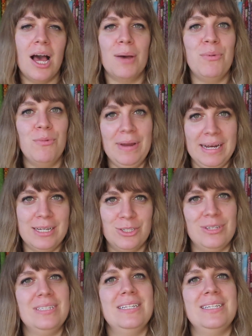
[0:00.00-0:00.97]
I'll be really
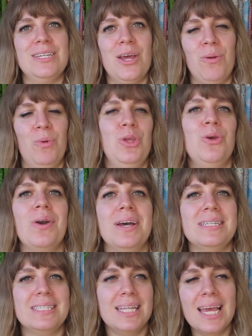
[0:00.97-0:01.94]
interested to know what you
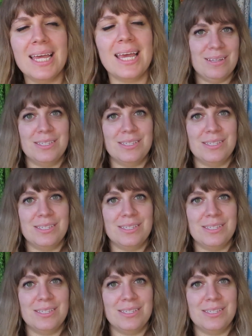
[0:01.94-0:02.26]
guys think.